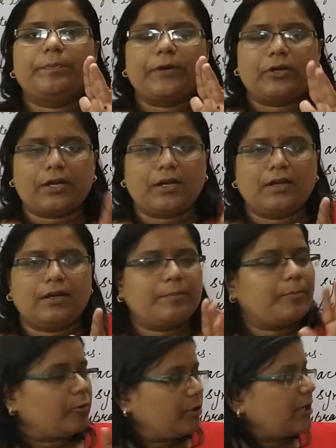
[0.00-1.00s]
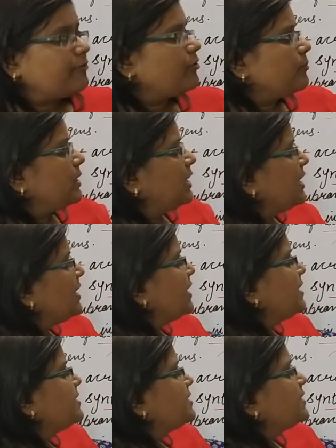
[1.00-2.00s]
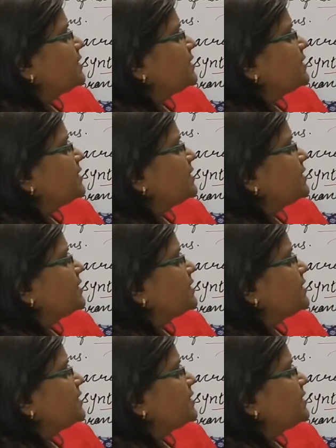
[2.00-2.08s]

protect from the leakage,